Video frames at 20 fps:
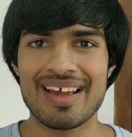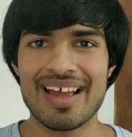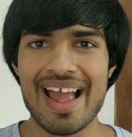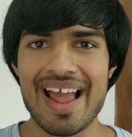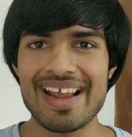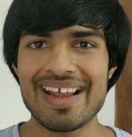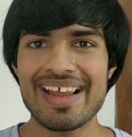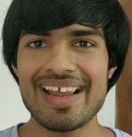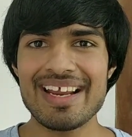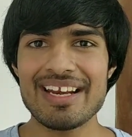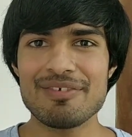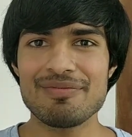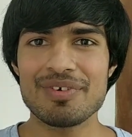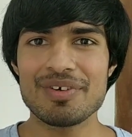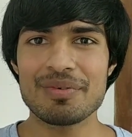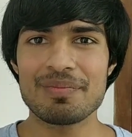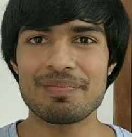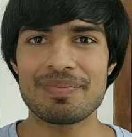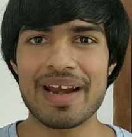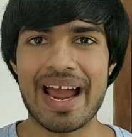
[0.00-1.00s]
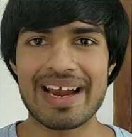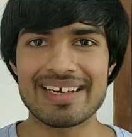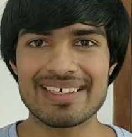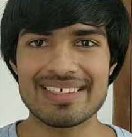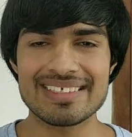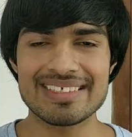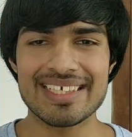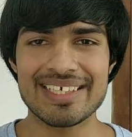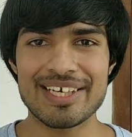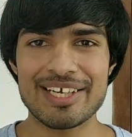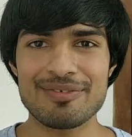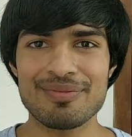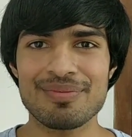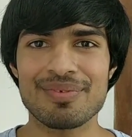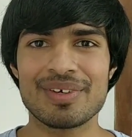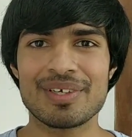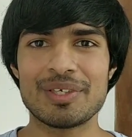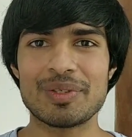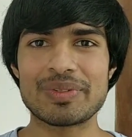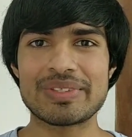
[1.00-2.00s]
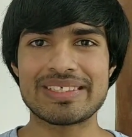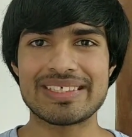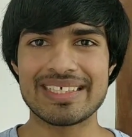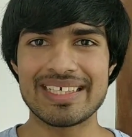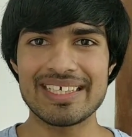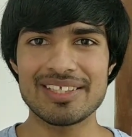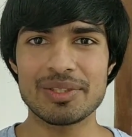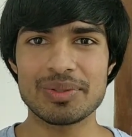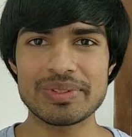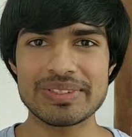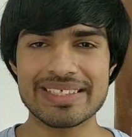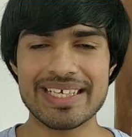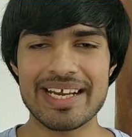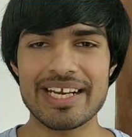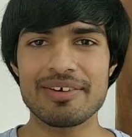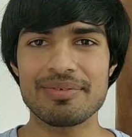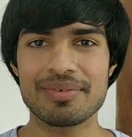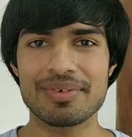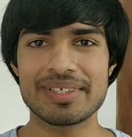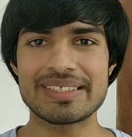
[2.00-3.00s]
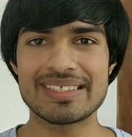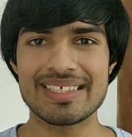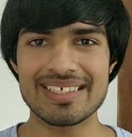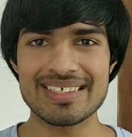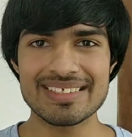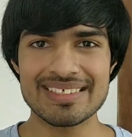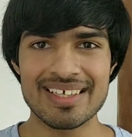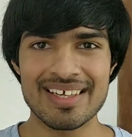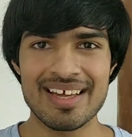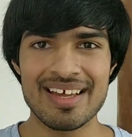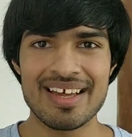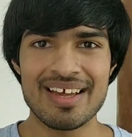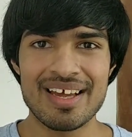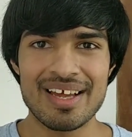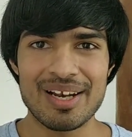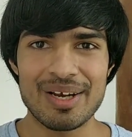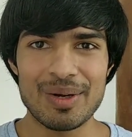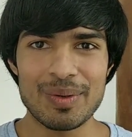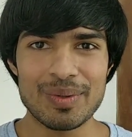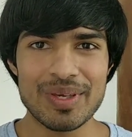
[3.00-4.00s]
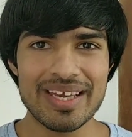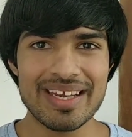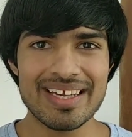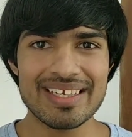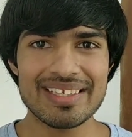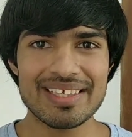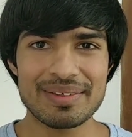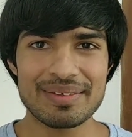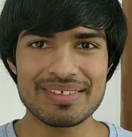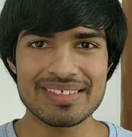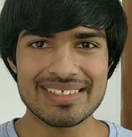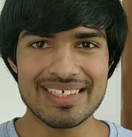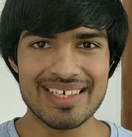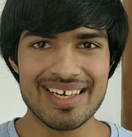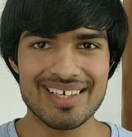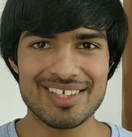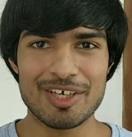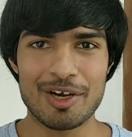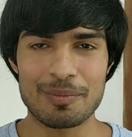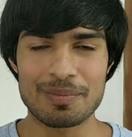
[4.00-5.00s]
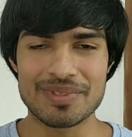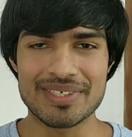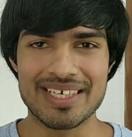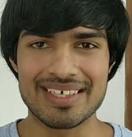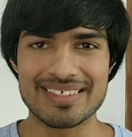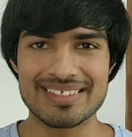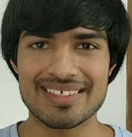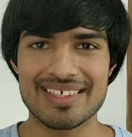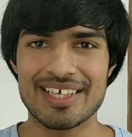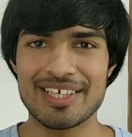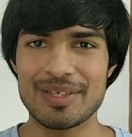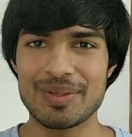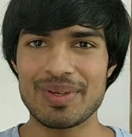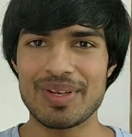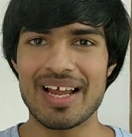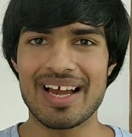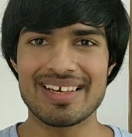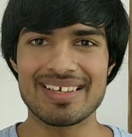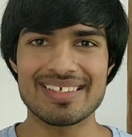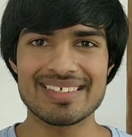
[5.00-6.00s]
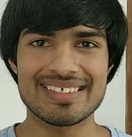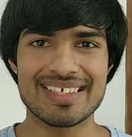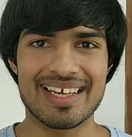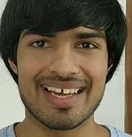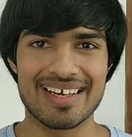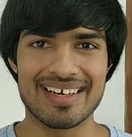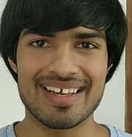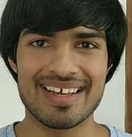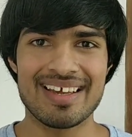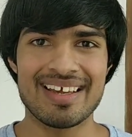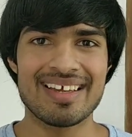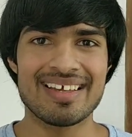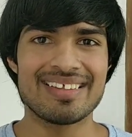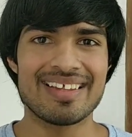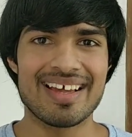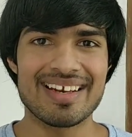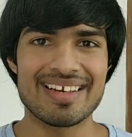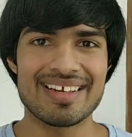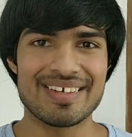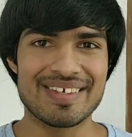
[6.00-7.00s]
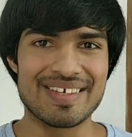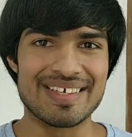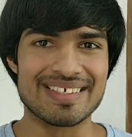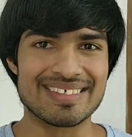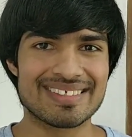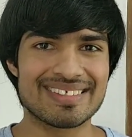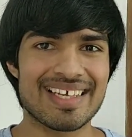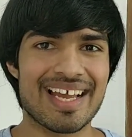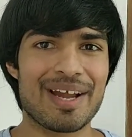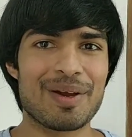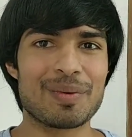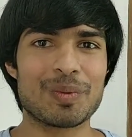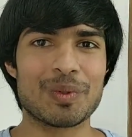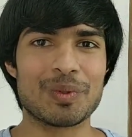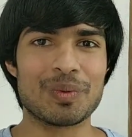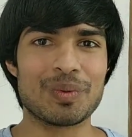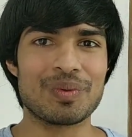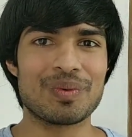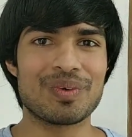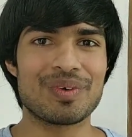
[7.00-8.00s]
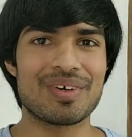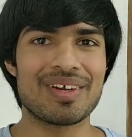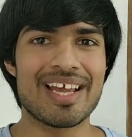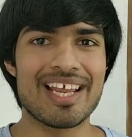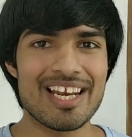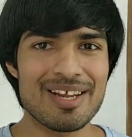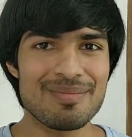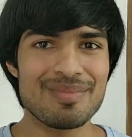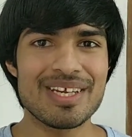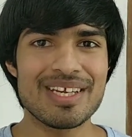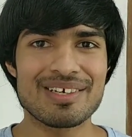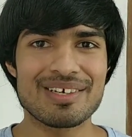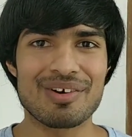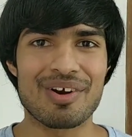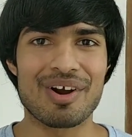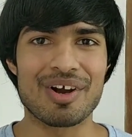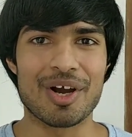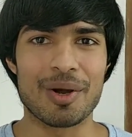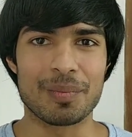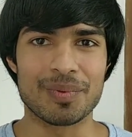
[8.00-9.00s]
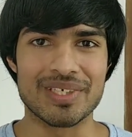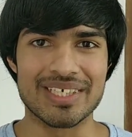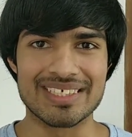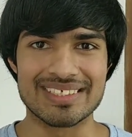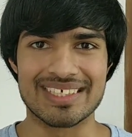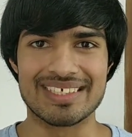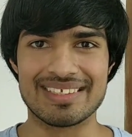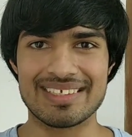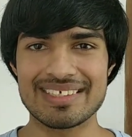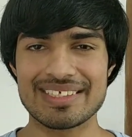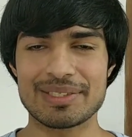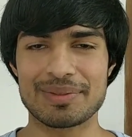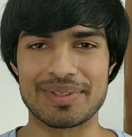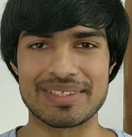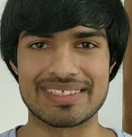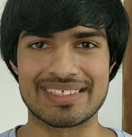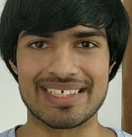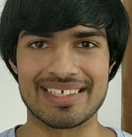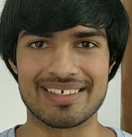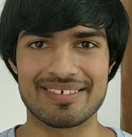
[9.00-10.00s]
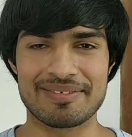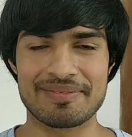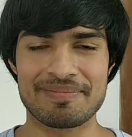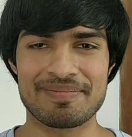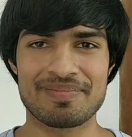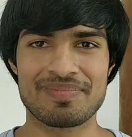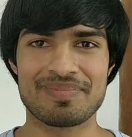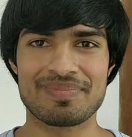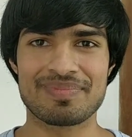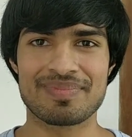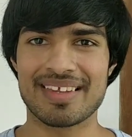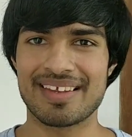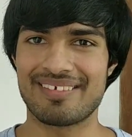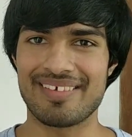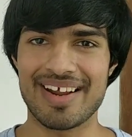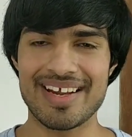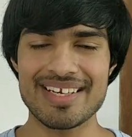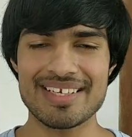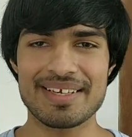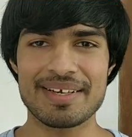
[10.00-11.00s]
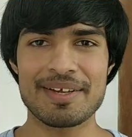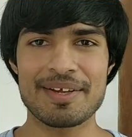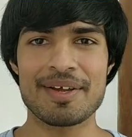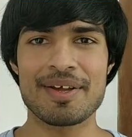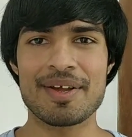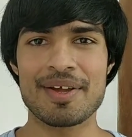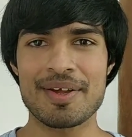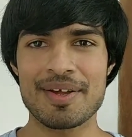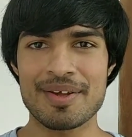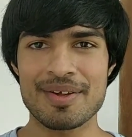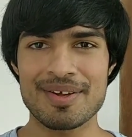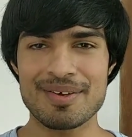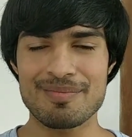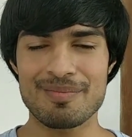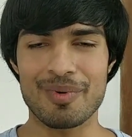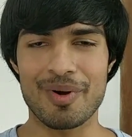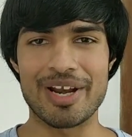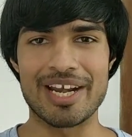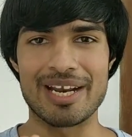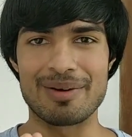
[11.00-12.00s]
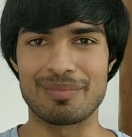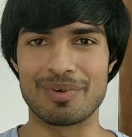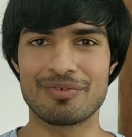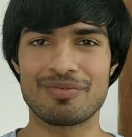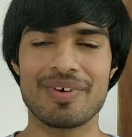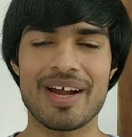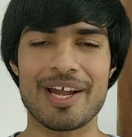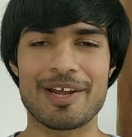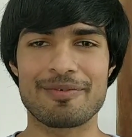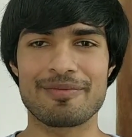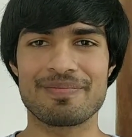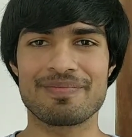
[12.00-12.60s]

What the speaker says: again, if you practice enough, you see those kind of questions. Looking at the question and the options, you will understand that yes, I have to eliminate wrong options in this question, right? Point number five.